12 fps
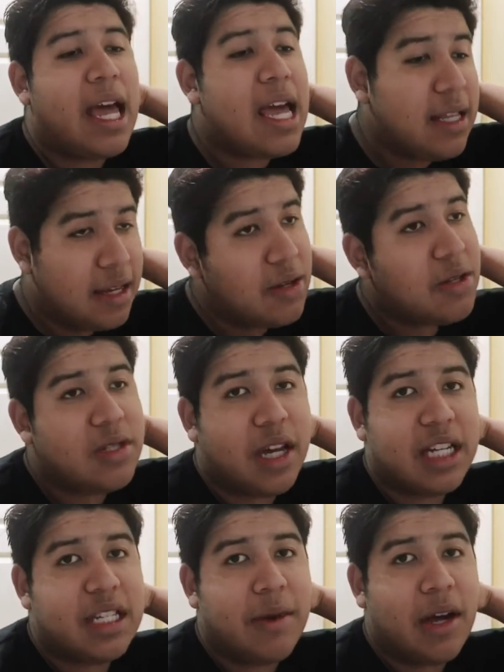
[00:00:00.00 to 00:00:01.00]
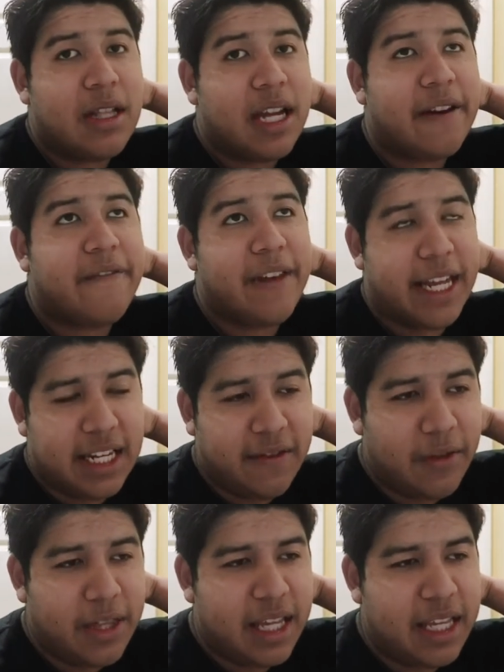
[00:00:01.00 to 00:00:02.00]
and it also talks about a lot of
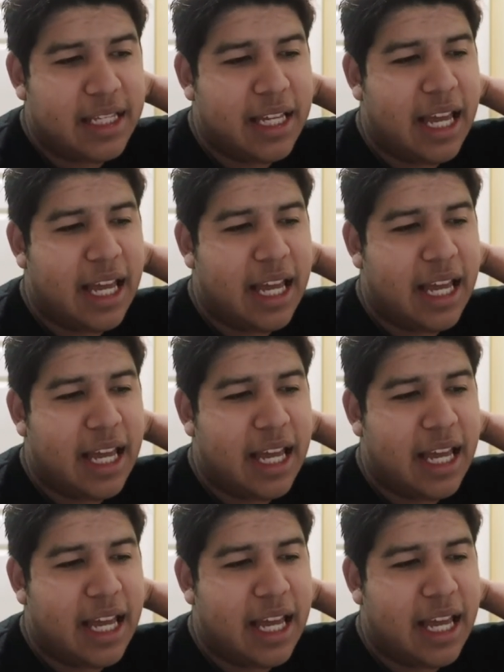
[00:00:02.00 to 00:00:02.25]
fanciful things.